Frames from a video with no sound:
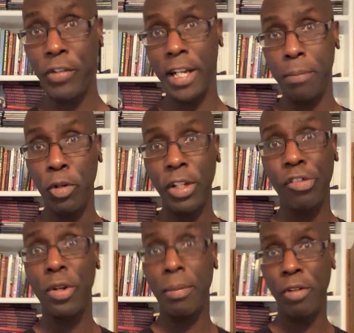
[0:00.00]
Very good morning
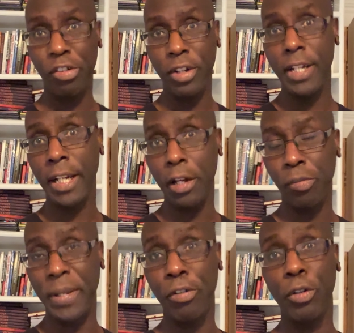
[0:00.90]
to you. I'm Rasheed, coach,
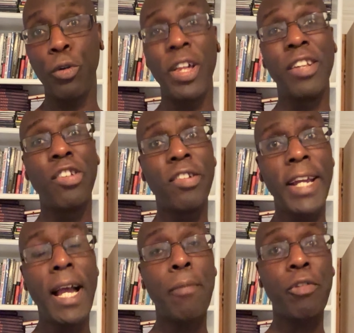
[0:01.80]
speaker and author.
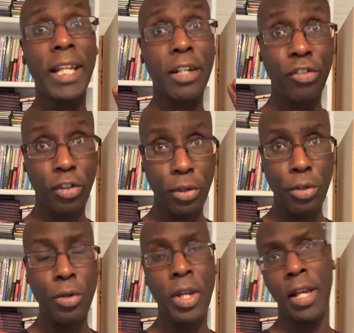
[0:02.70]
Today I'm running
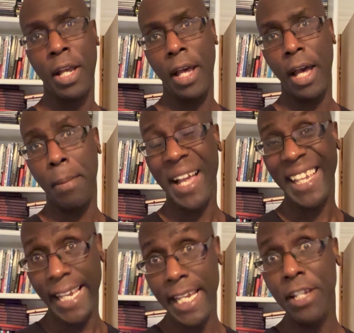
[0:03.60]
two um,
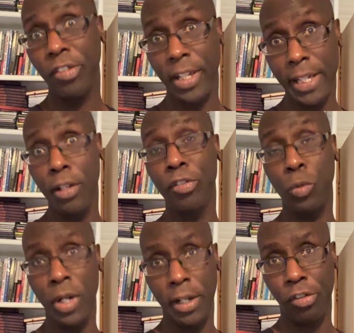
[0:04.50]
key skills
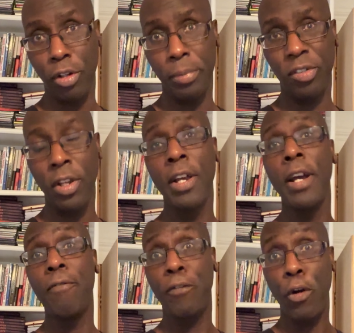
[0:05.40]
workshops
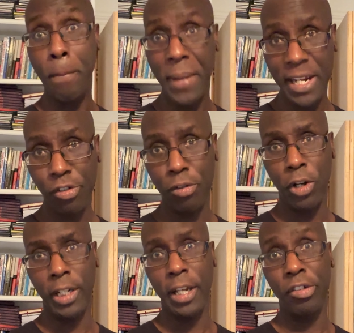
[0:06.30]
for a major
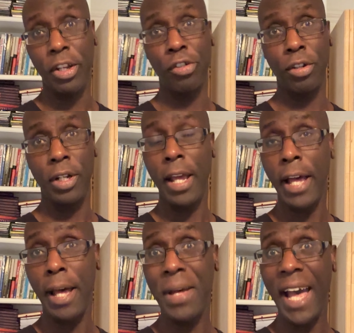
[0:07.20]
organisation
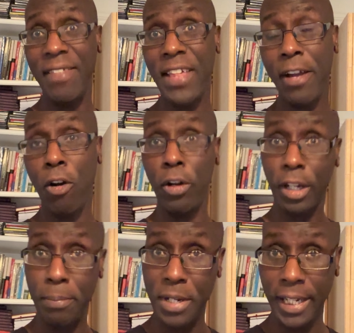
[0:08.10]
um, and they're on
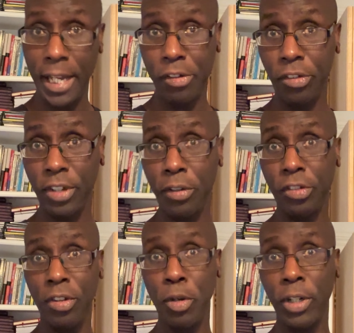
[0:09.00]
communication skills
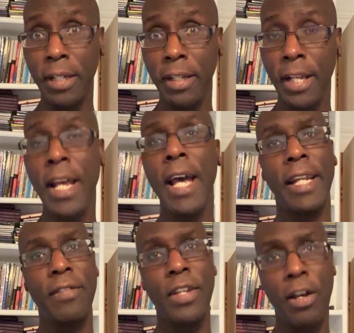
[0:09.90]
in the morning, and
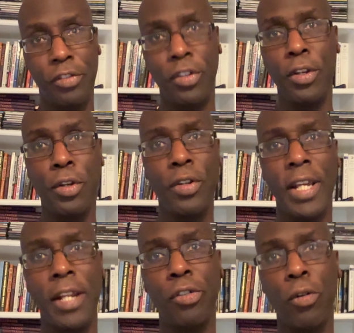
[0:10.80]
in the afternoon
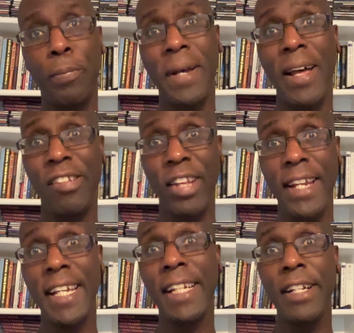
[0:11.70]
it's all about
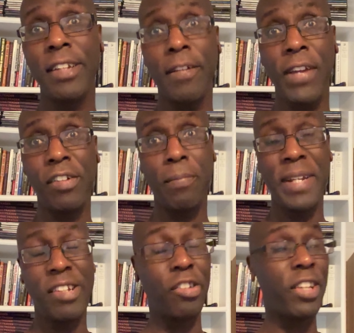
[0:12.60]
attending and leading effective
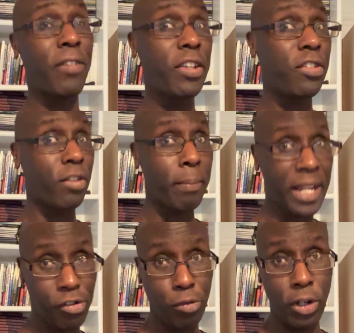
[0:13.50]
meetings. Now this is a
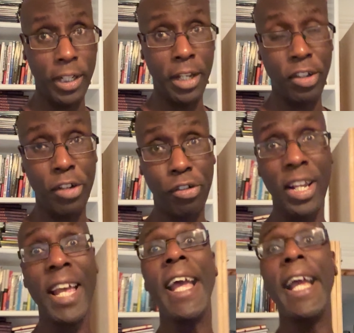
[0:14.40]
major organisation
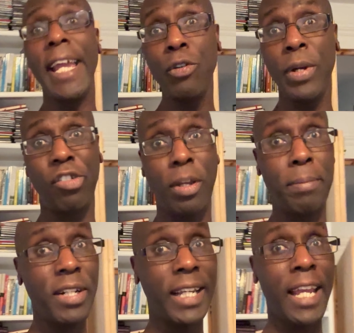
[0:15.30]
in which
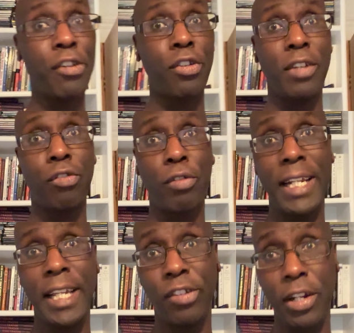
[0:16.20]
communication is
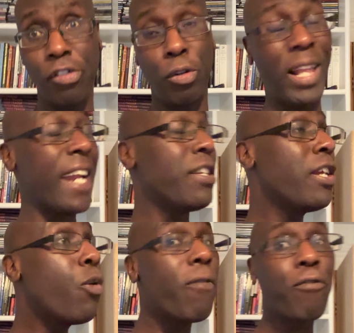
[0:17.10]
really essential, and you know
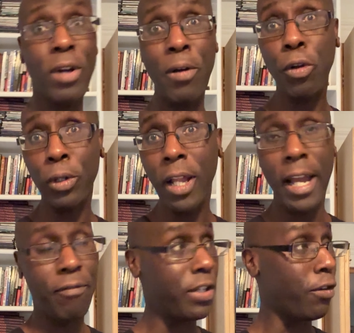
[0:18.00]
what, throughout your
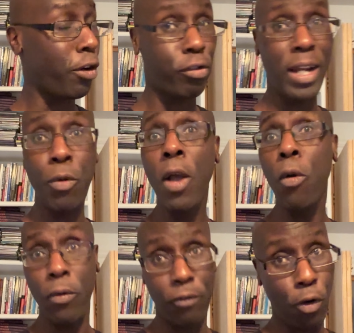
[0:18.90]
life and your career
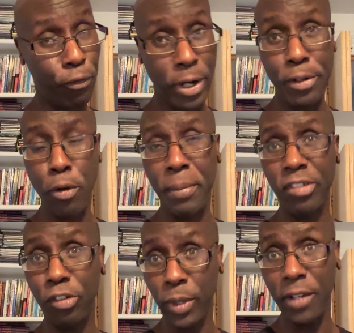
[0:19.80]
or throughout your
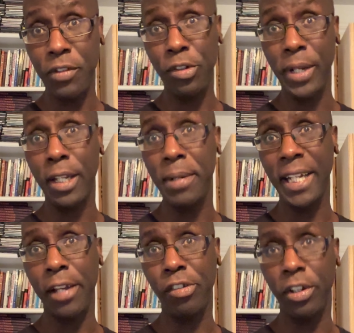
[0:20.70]
business, whatever you're doing,
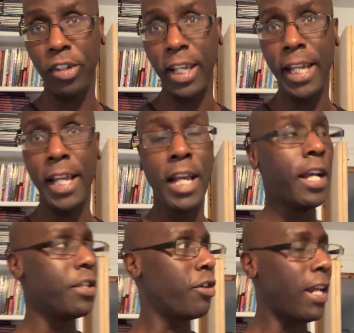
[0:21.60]
communication is key.
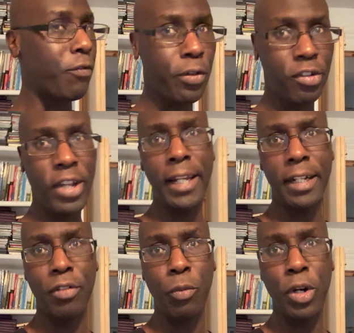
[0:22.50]
You can have all the talent
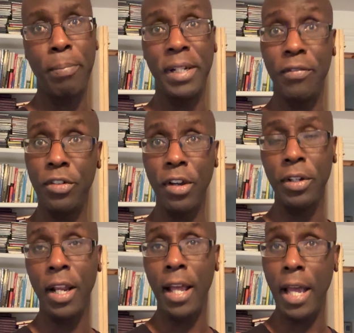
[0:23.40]
in the world, but if you
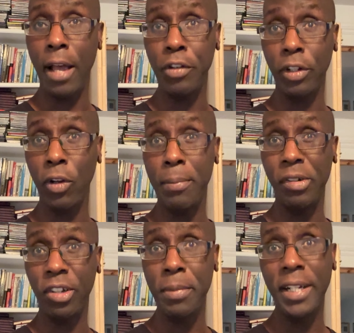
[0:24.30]
don't, uh, if you're not able to
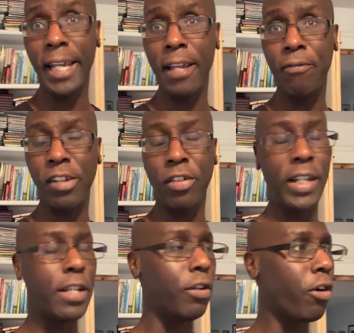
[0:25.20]
communicate
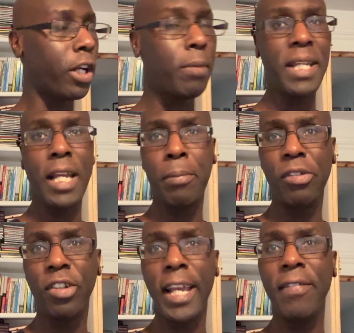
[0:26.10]
effectively, you're not going to be able
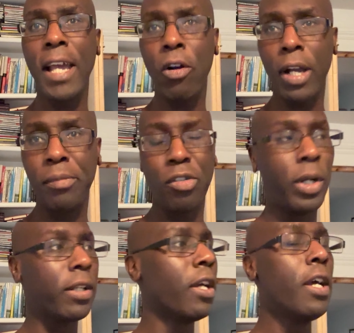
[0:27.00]
to get the outcomes you
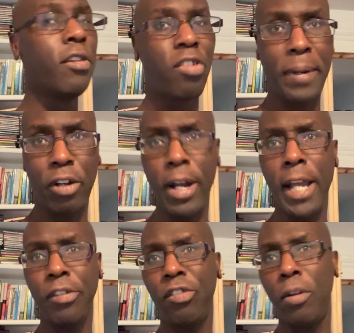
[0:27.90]
want, to
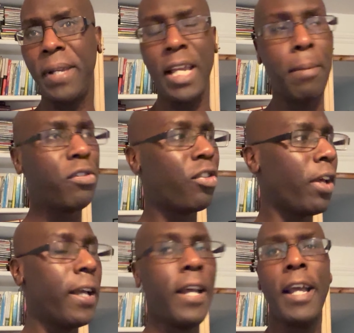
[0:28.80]
progress, to be able to